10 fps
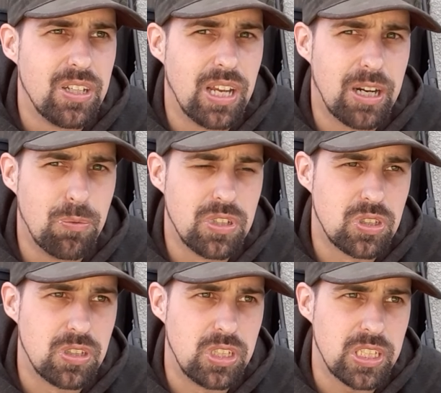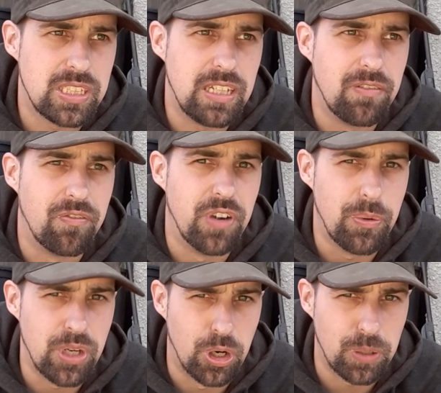I would suggest in
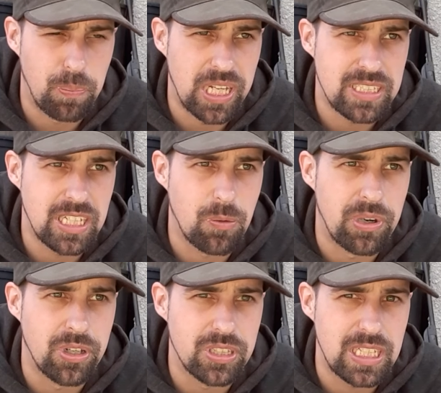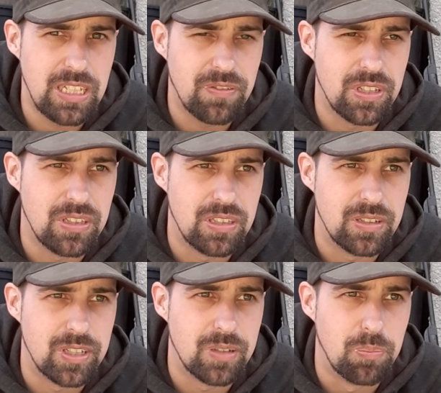very hard plastic, where not even
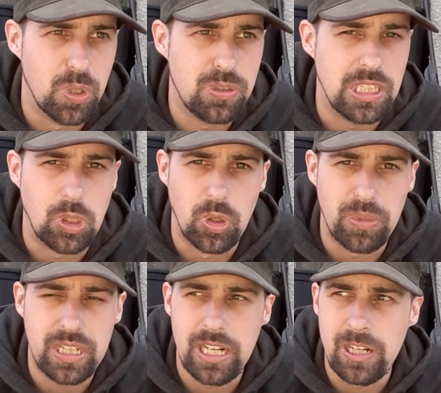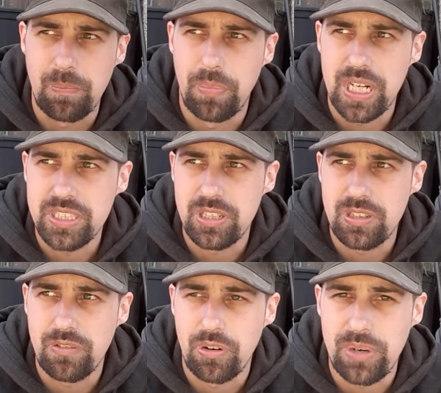the most determined little
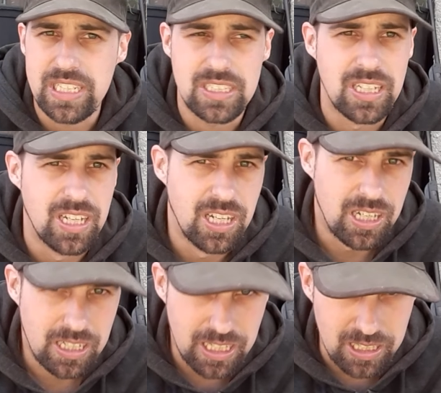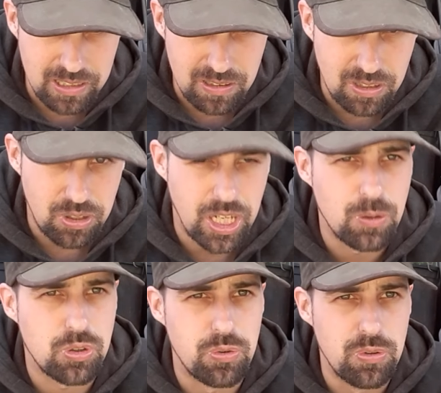bastard of a rat can
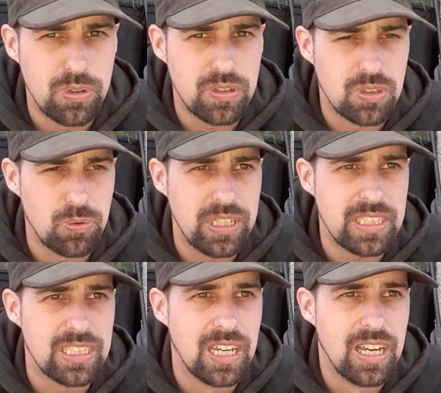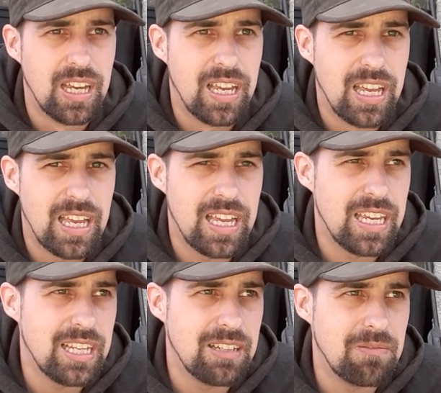null through through it
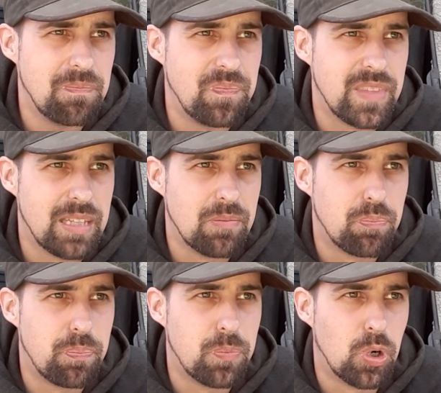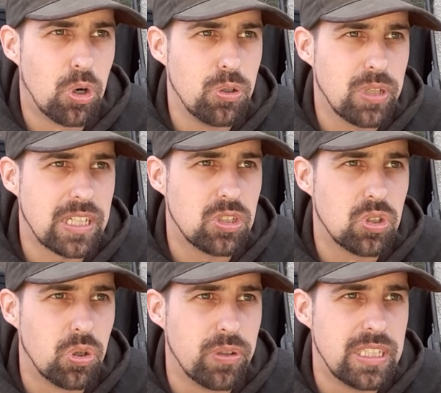and or you can
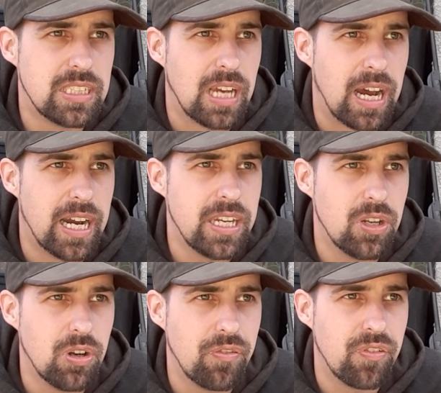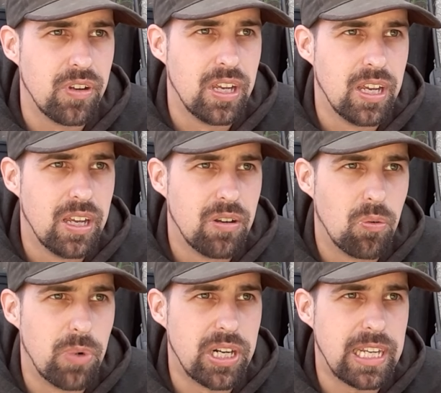store it high enough
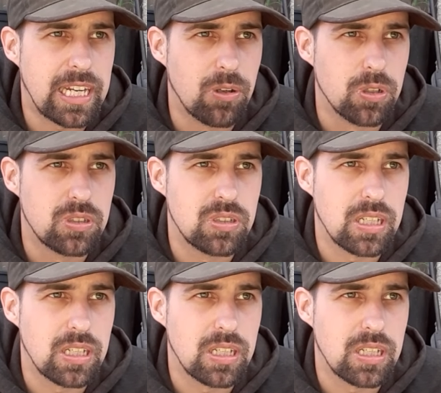where they cannot